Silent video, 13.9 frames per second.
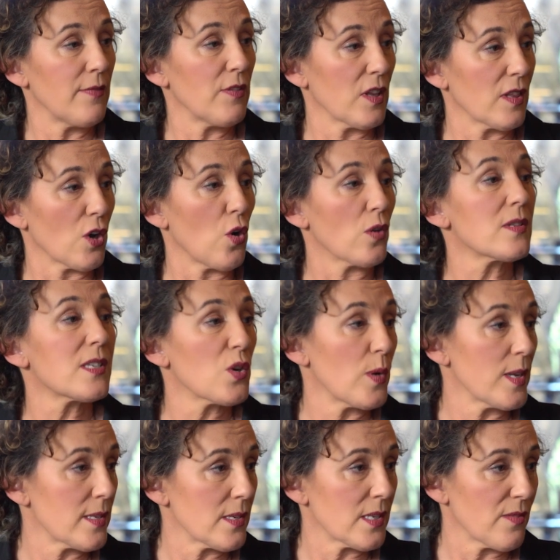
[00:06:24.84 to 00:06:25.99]
living the
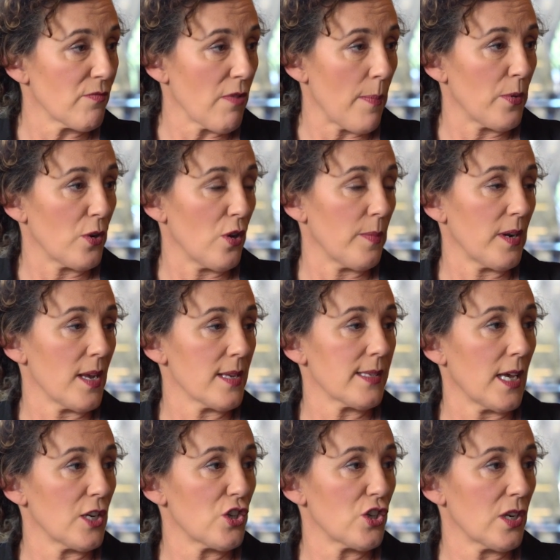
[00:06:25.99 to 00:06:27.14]
consequences of rapid
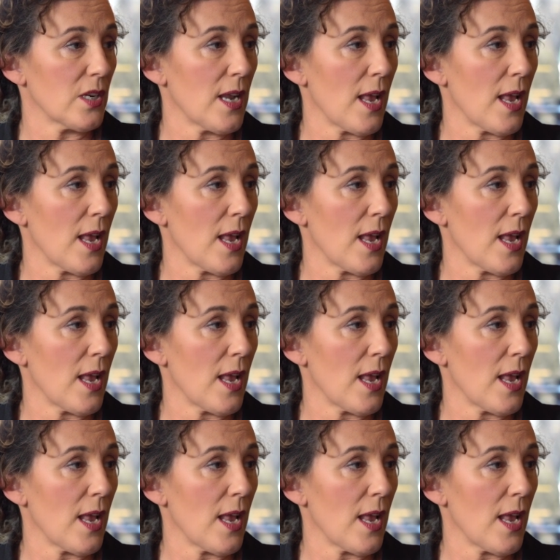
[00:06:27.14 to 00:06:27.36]
urbanisation.